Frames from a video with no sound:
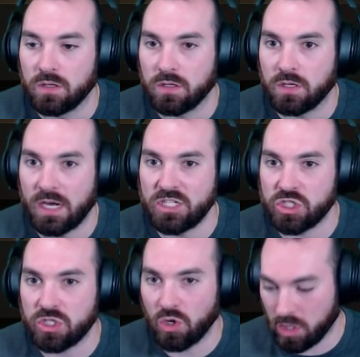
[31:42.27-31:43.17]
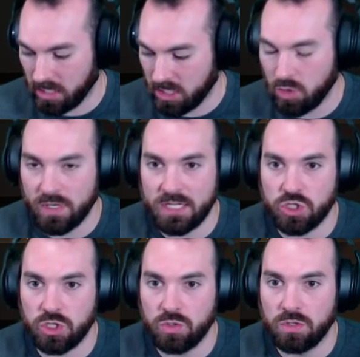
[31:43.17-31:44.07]
Can I just click you Behind and
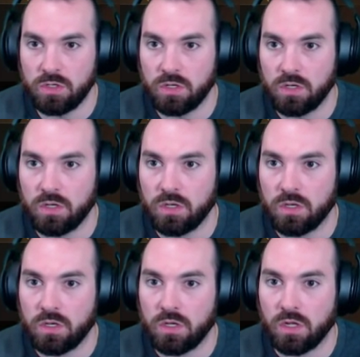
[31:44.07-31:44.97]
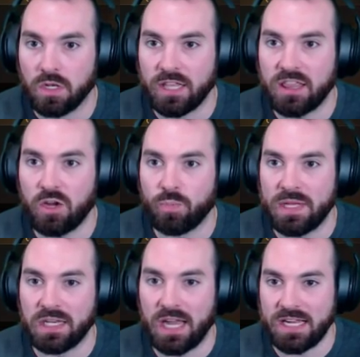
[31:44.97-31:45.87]
hit you. two? Let there be
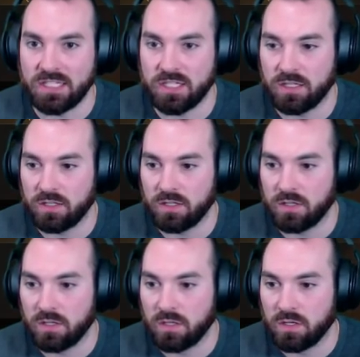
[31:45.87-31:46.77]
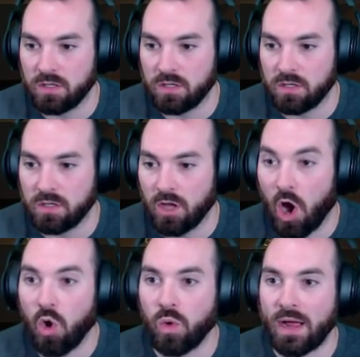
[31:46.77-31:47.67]
light. Behind you, Nick.
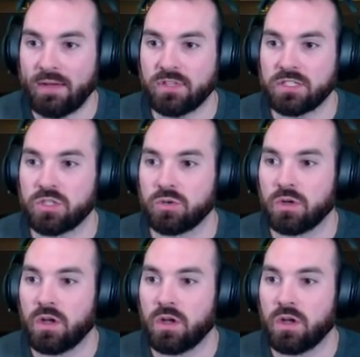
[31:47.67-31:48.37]
Oh, I have to hit two.